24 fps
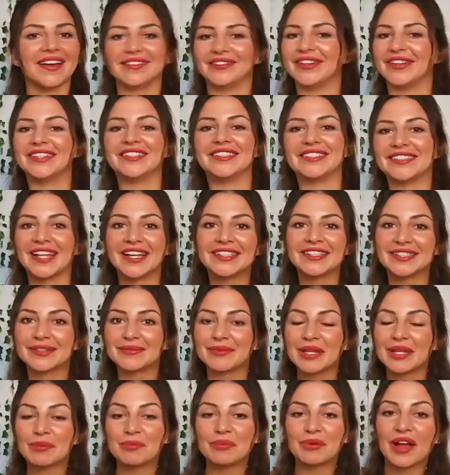we just take some
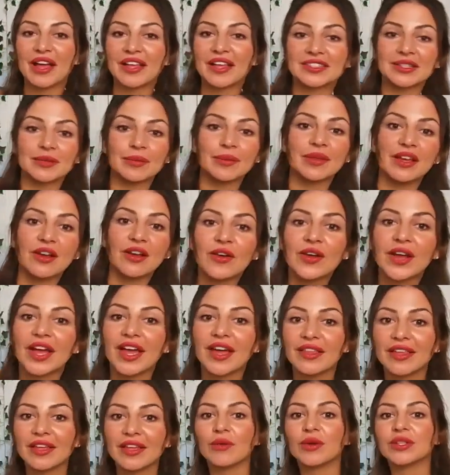deep breaths and be like,
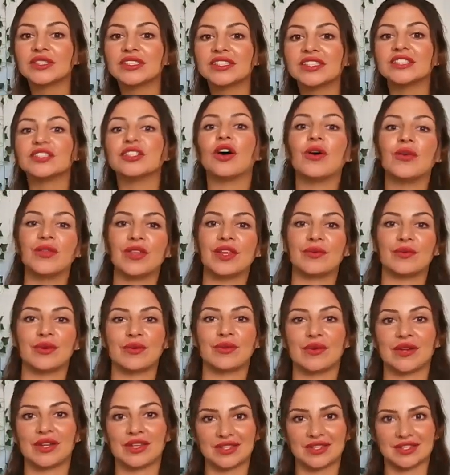okay, like what's the tone that we
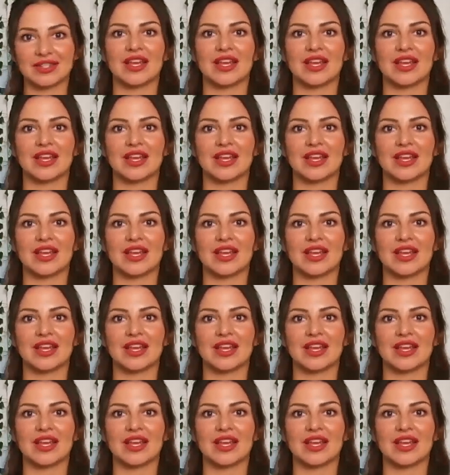want to